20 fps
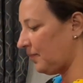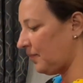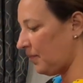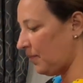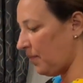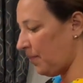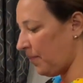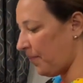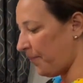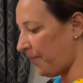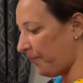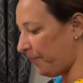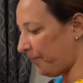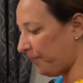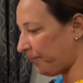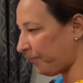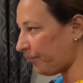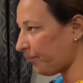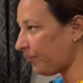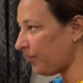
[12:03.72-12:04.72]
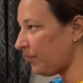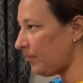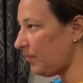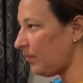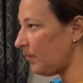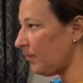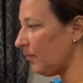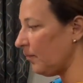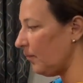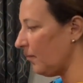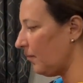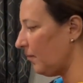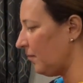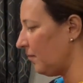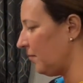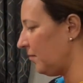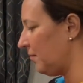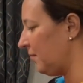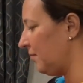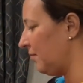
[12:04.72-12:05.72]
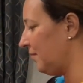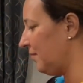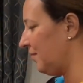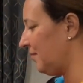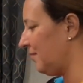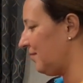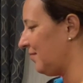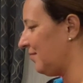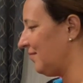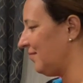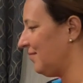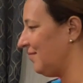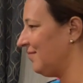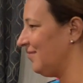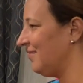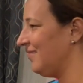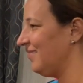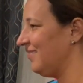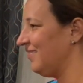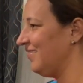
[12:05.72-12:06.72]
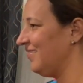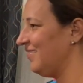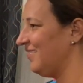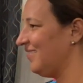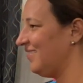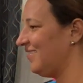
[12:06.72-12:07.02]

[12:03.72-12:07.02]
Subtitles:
(silent)